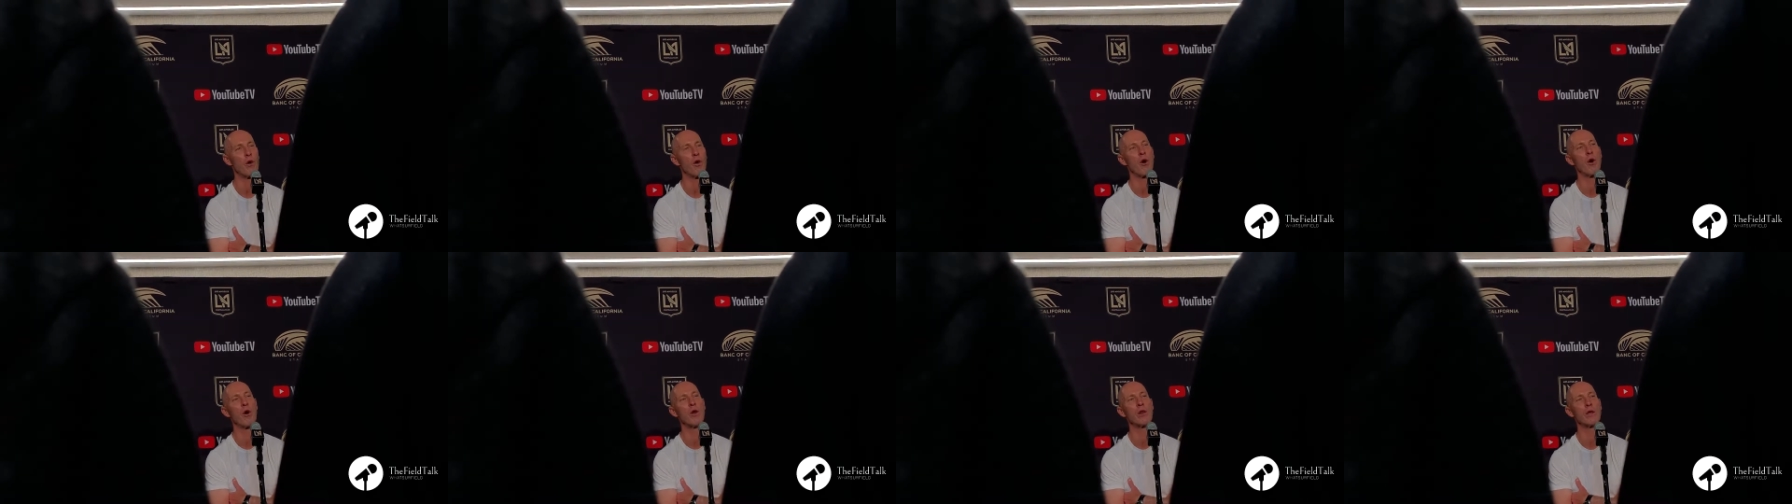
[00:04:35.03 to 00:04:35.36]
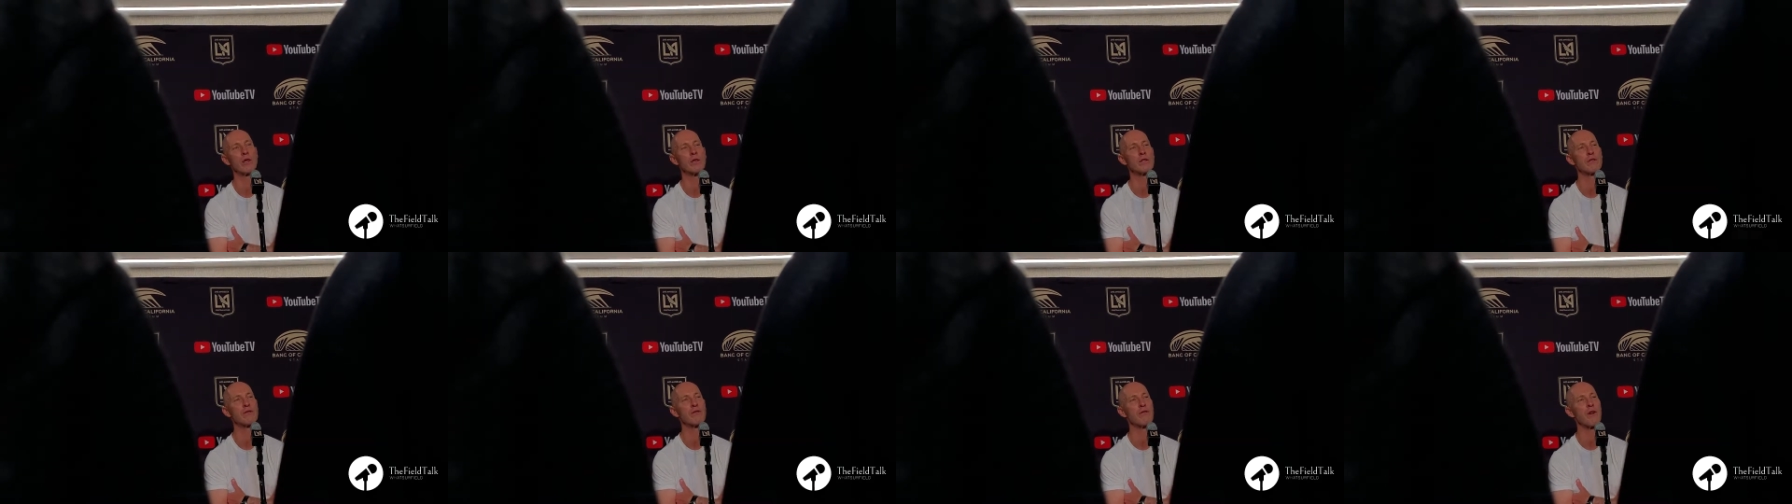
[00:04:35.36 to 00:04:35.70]
all
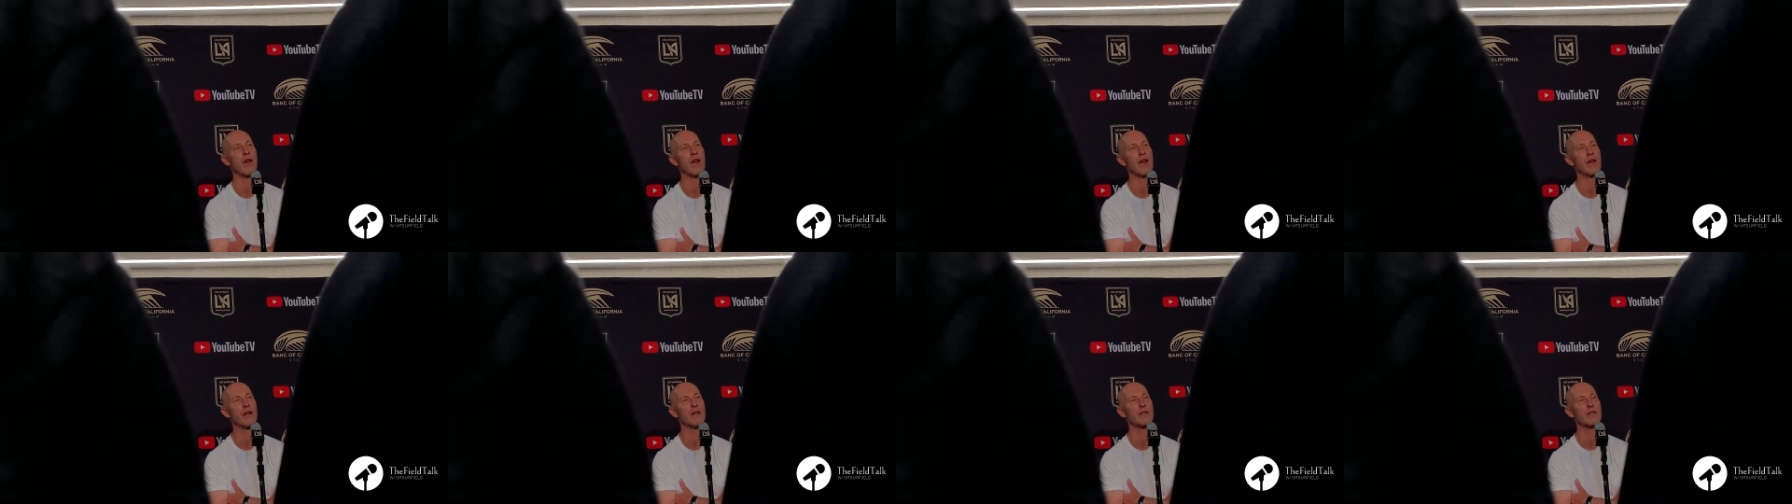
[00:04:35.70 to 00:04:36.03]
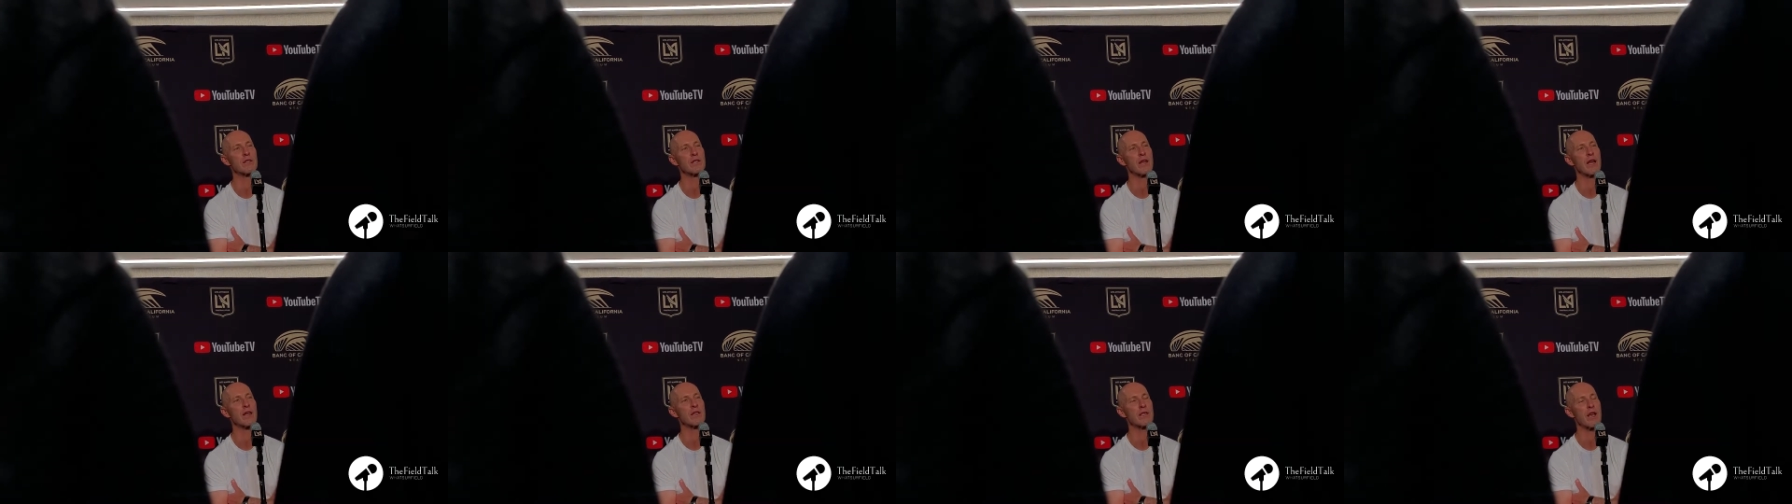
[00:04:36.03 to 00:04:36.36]
his
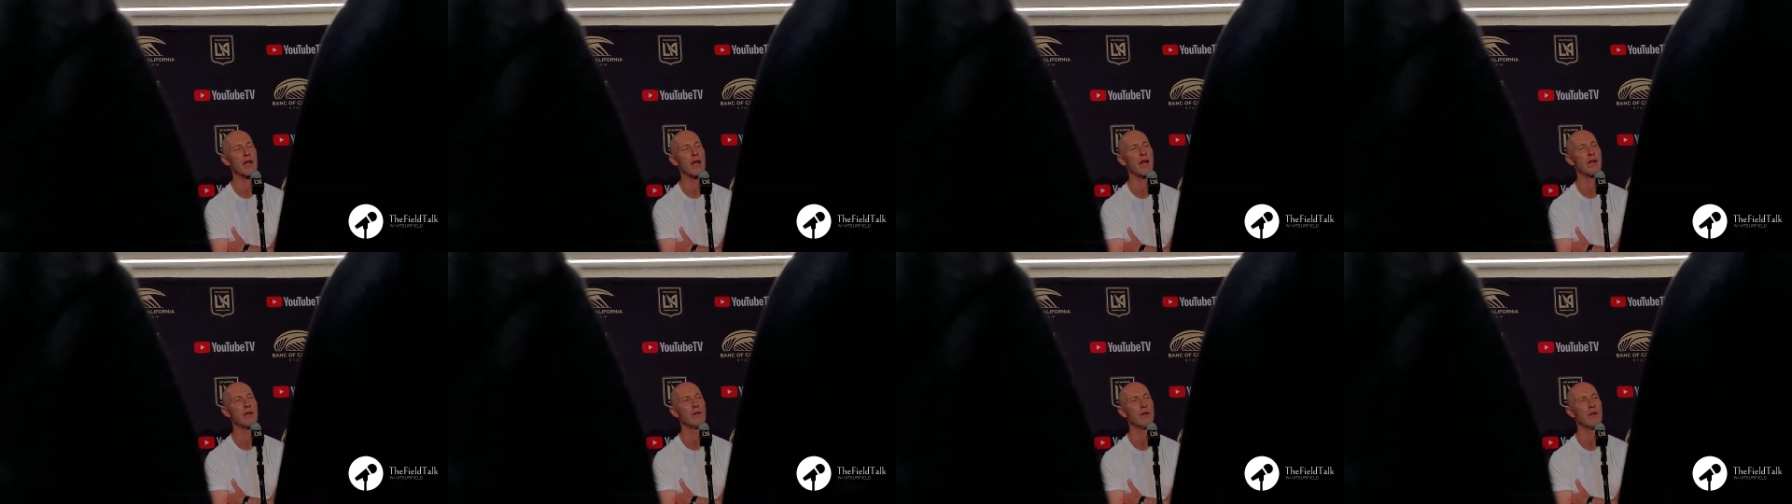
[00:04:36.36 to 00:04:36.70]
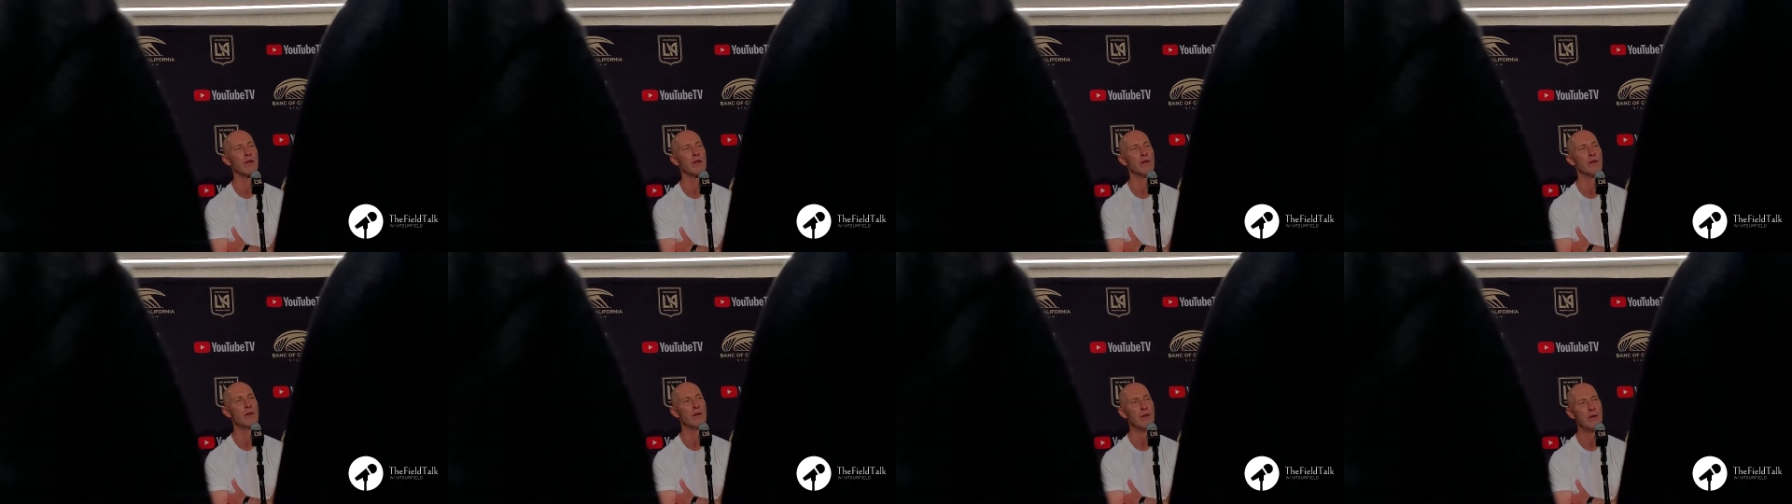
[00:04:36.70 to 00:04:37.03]
fans gets
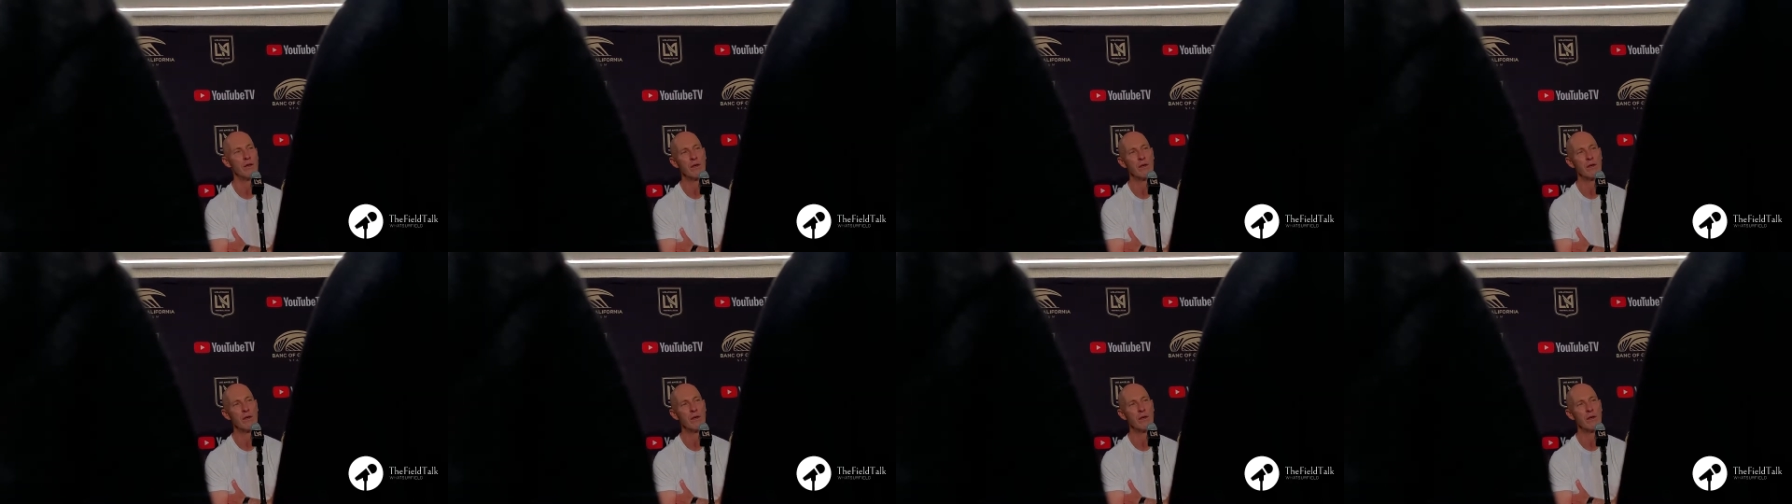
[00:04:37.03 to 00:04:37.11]
handed